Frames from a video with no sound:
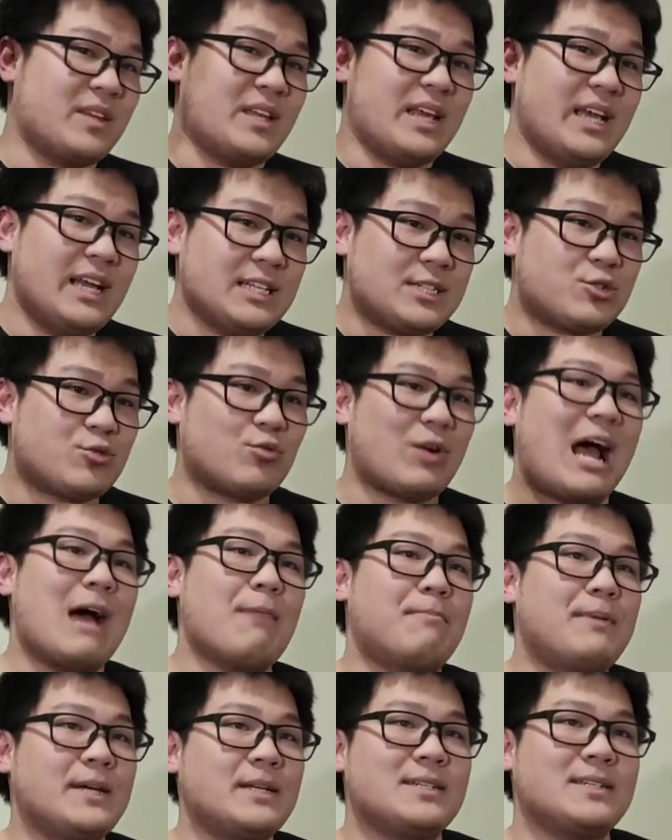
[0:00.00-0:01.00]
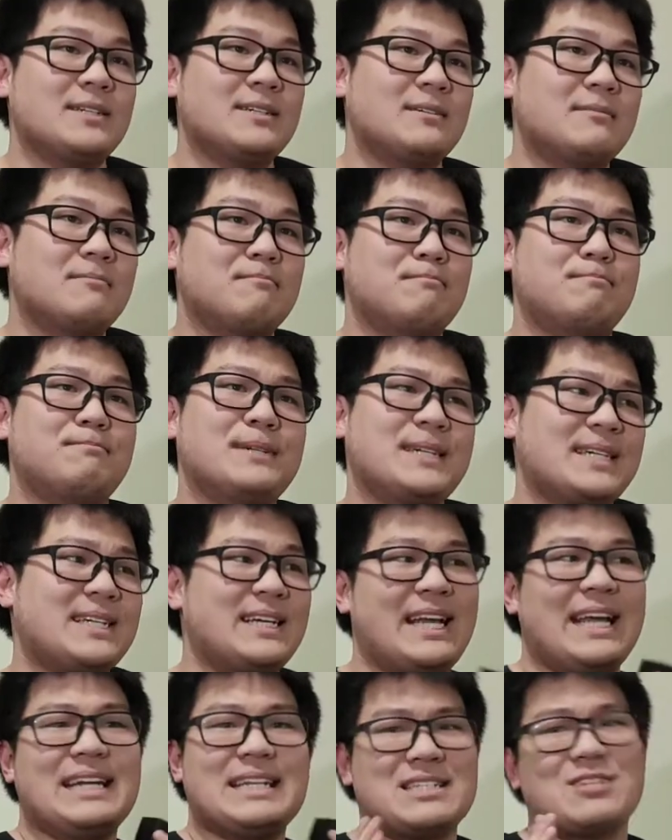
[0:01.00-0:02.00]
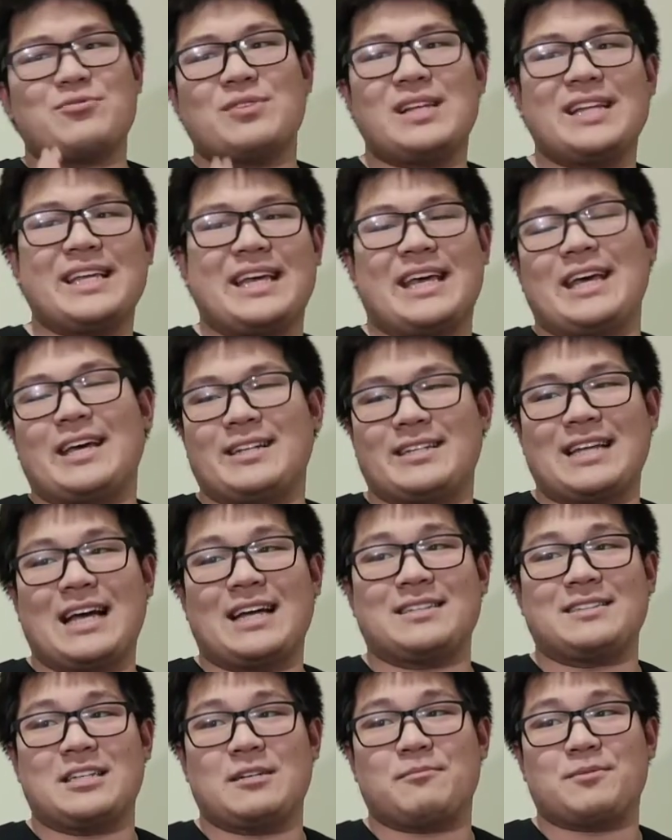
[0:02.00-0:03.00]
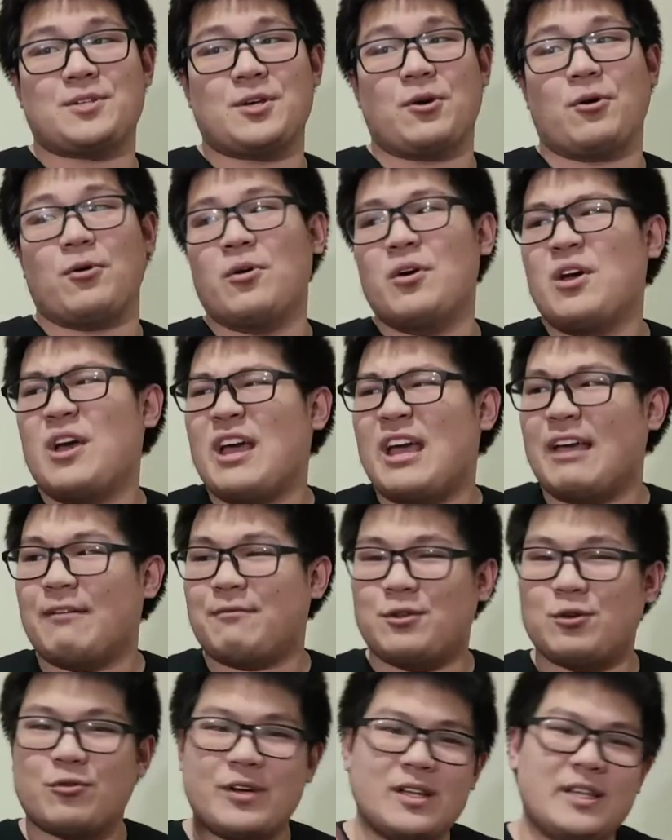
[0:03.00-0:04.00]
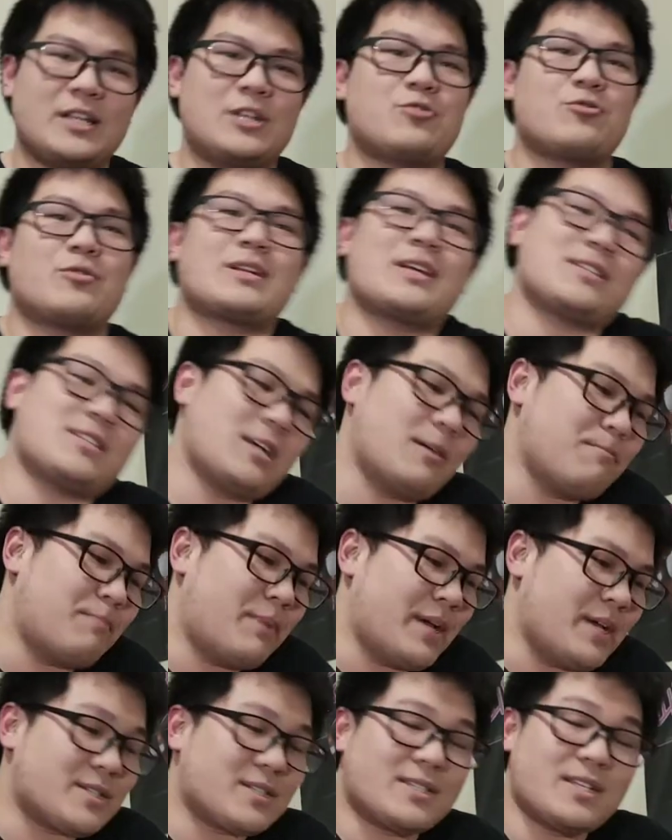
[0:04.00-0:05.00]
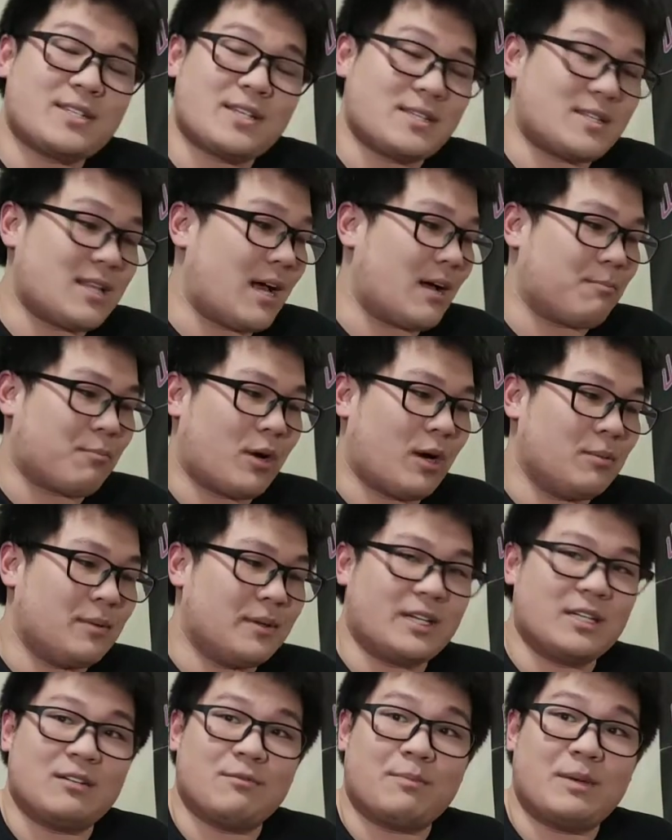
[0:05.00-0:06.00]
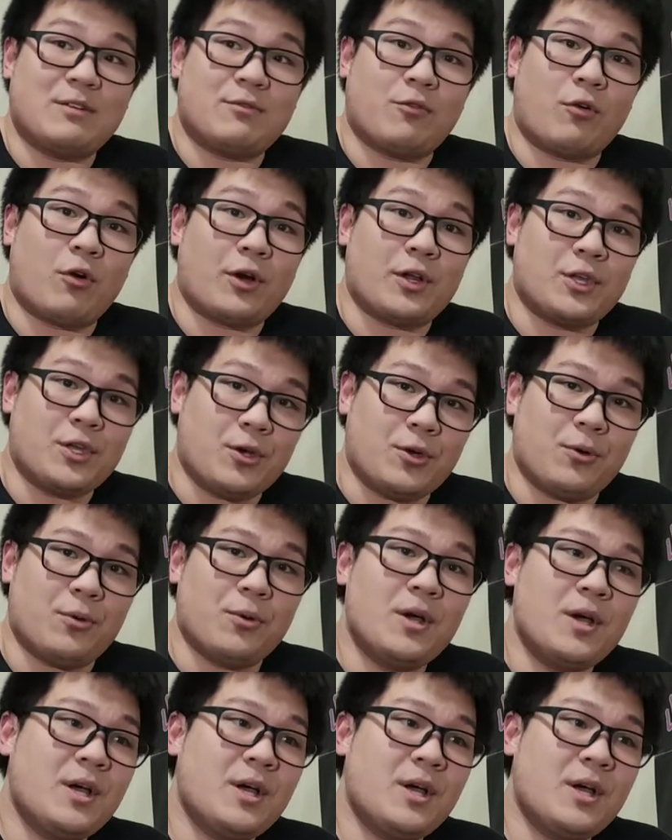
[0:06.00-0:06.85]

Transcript: It's rapid, but it doesn't really hit that deep. So if you really enjoy the sub bass, this is not probably going to be for you.